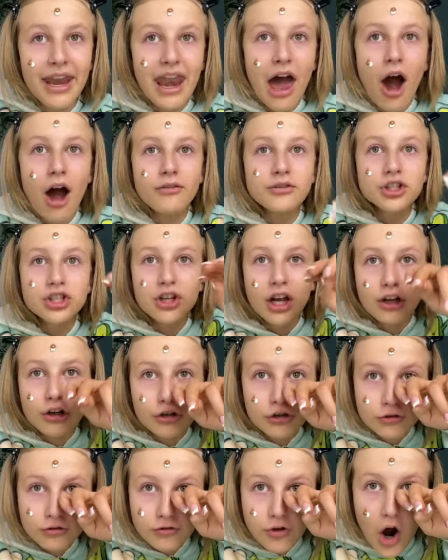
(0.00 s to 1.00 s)
now I'm just like
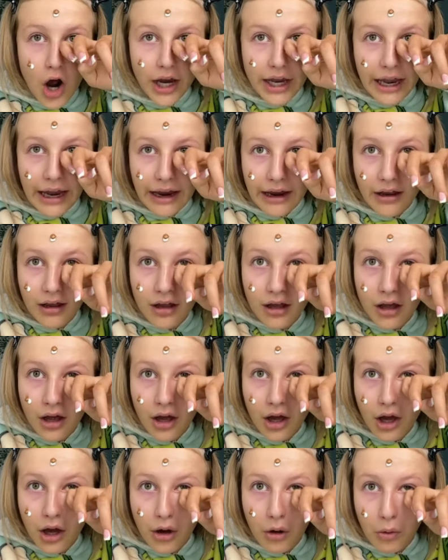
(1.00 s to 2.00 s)
crying.
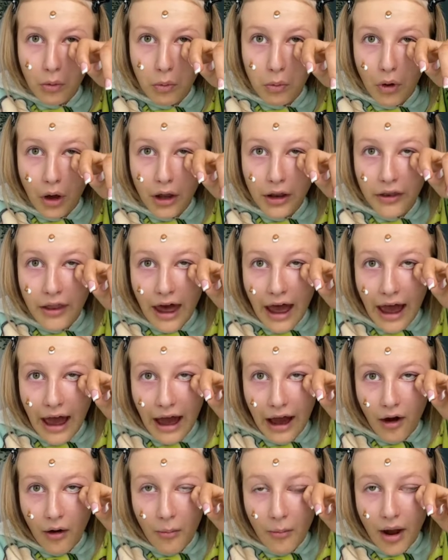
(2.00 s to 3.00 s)
What the
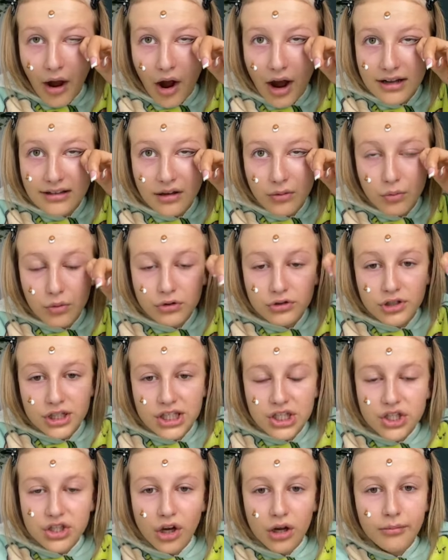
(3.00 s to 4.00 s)
hell? My eyes are watering
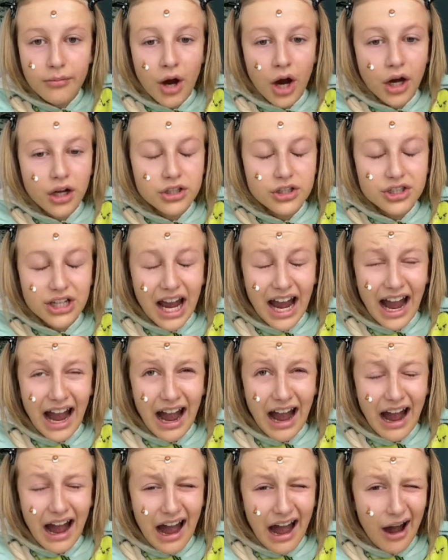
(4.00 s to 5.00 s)
so much.
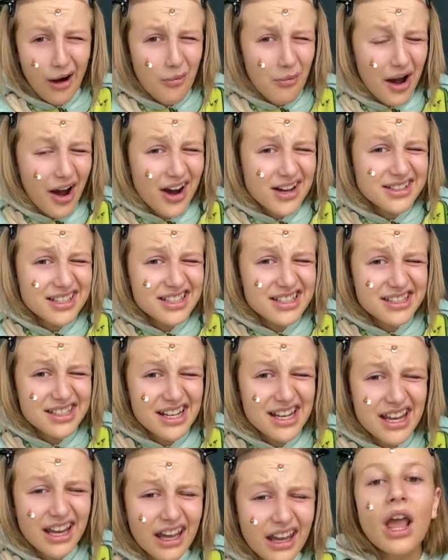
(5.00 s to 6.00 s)
Ow, my eyes are
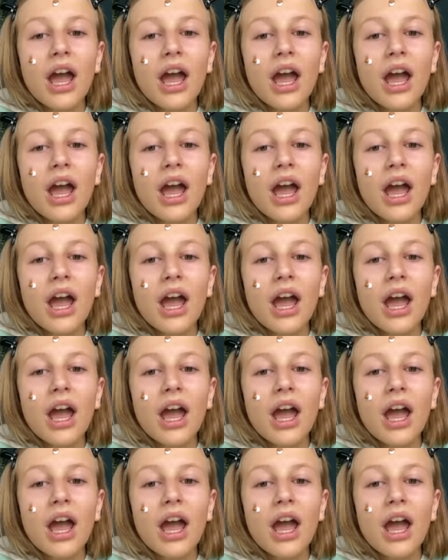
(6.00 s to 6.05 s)
stinging.